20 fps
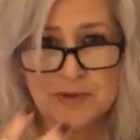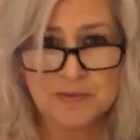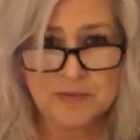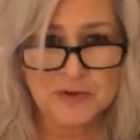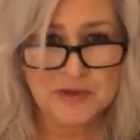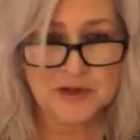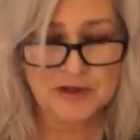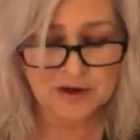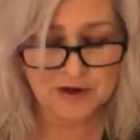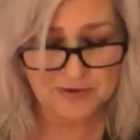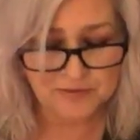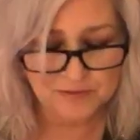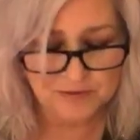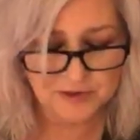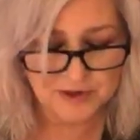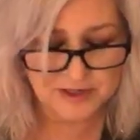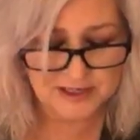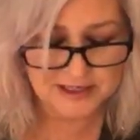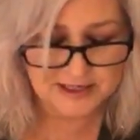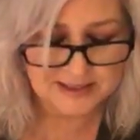People that aren't
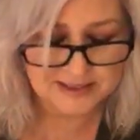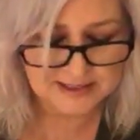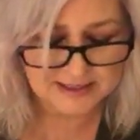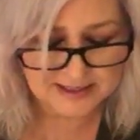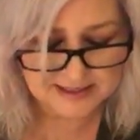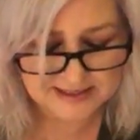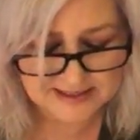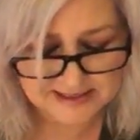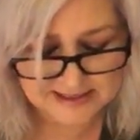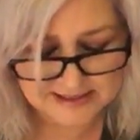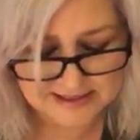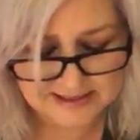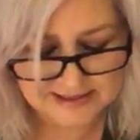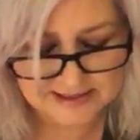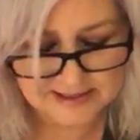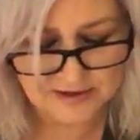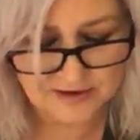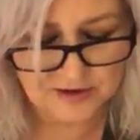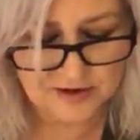working, things that